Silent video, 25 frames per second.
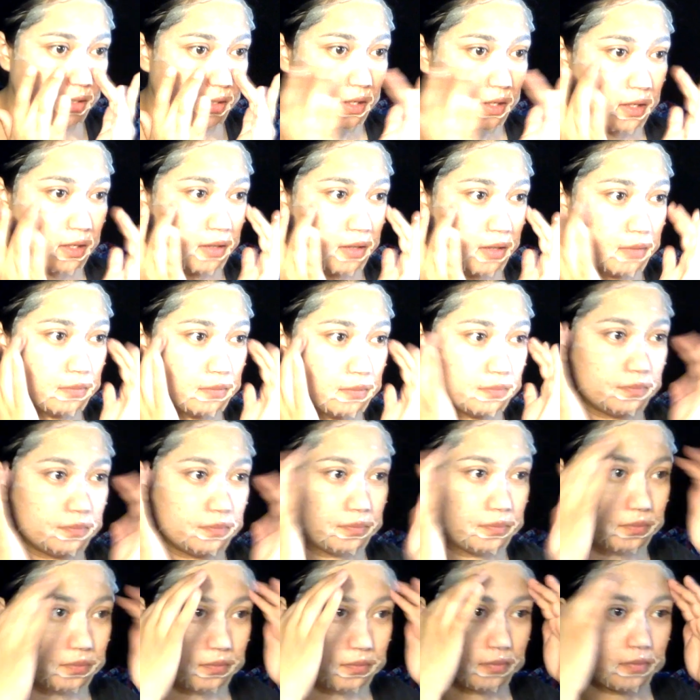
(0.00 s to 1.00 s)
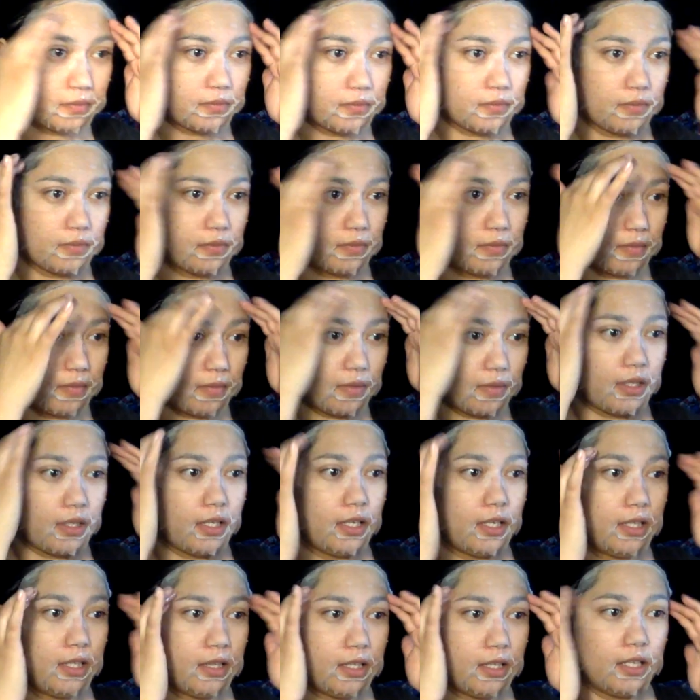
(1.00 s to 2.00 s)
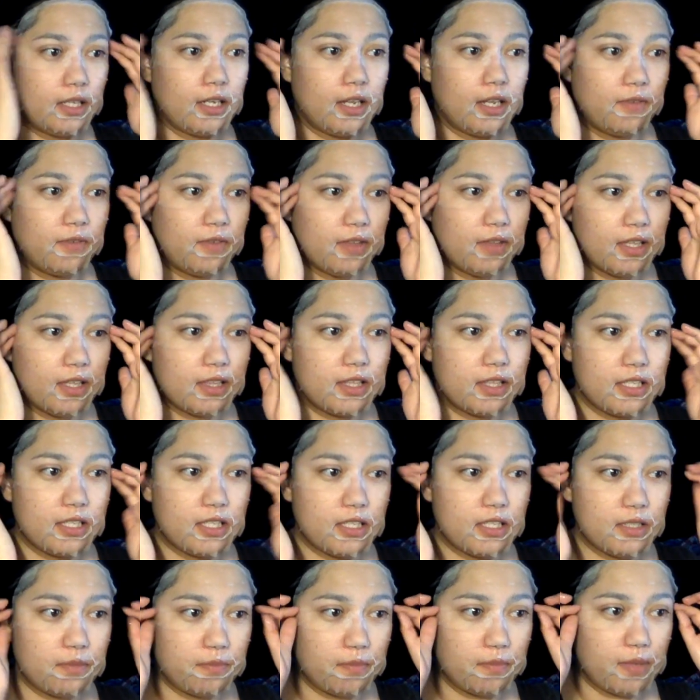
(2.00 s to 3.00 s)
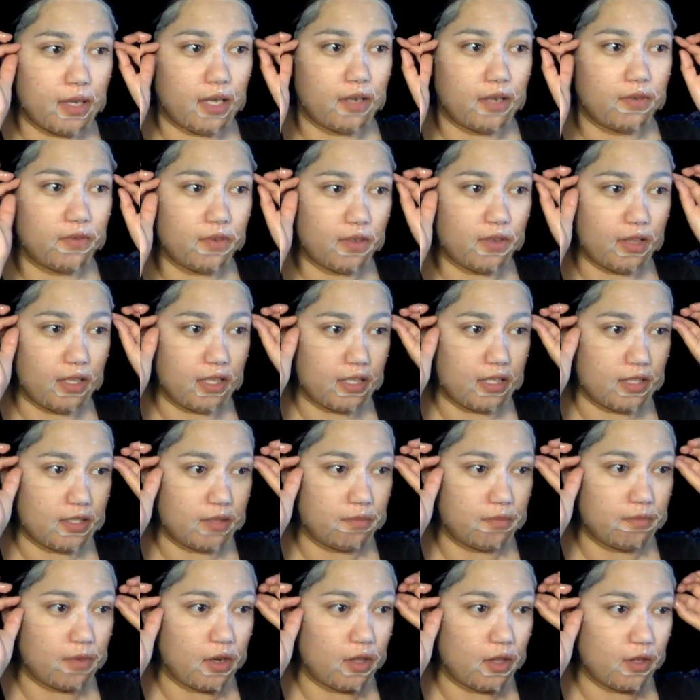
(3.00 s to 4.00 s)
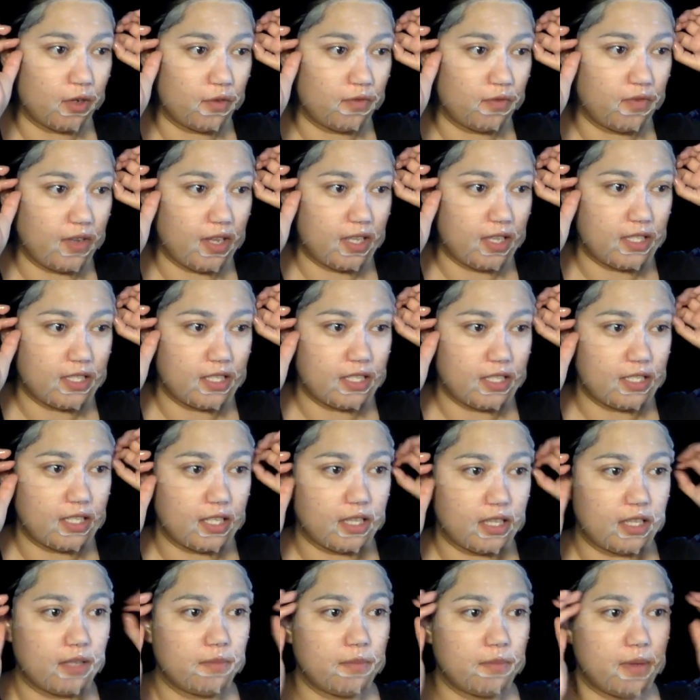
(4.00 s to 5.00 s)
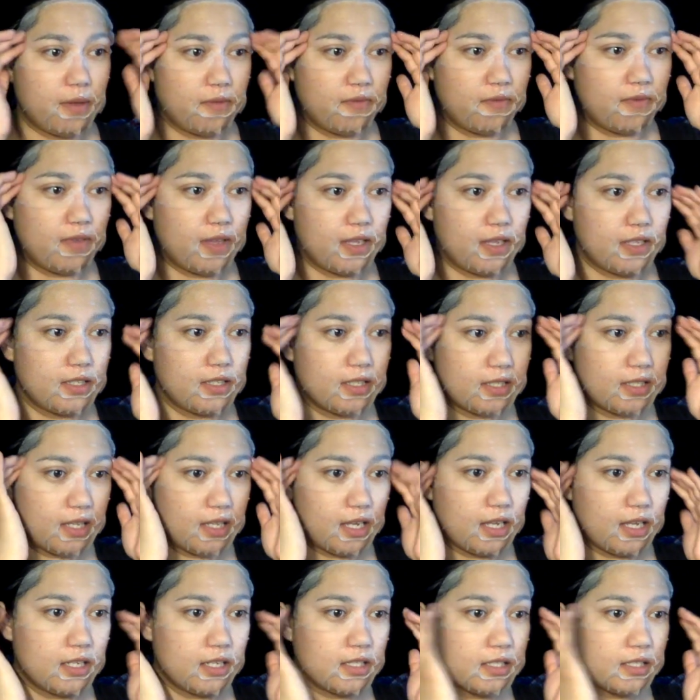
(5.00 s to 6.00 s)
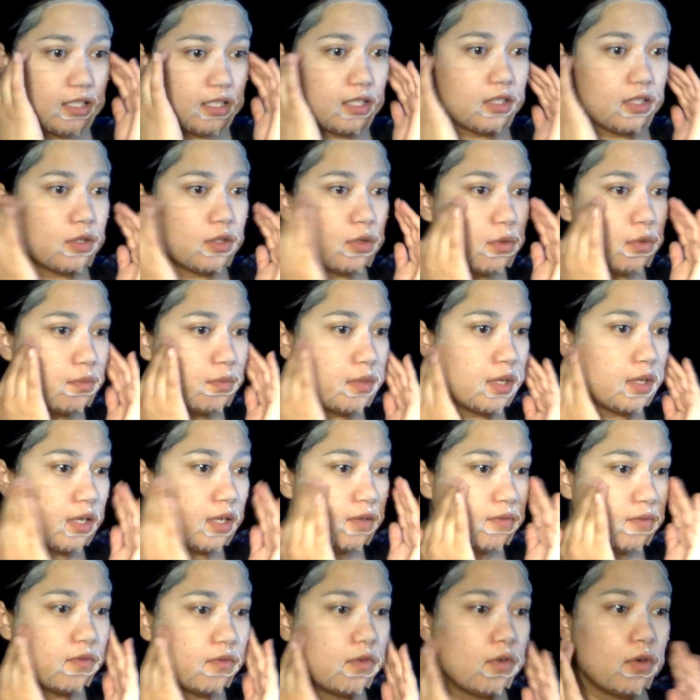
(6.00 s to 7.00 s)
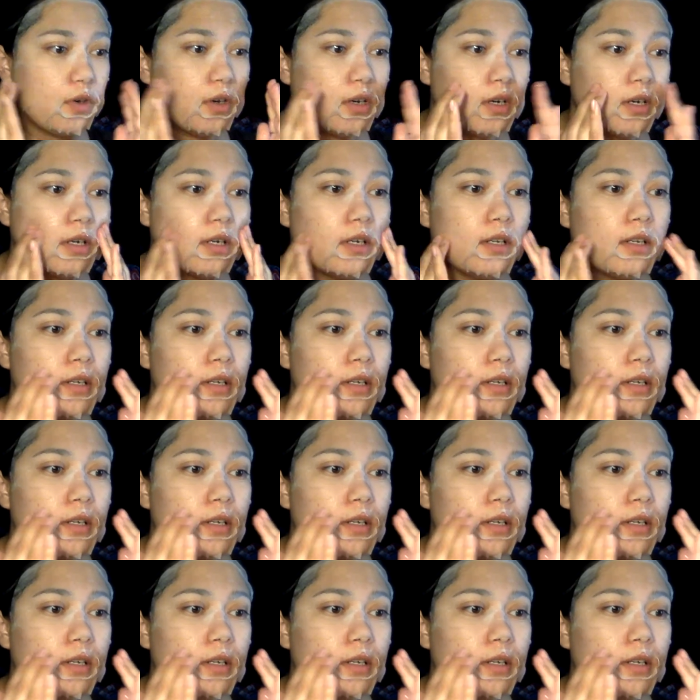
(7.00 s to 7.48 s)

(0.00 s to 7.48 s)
Um, and then I feel like this is made for like smaller faces. I think my face is honestly too big for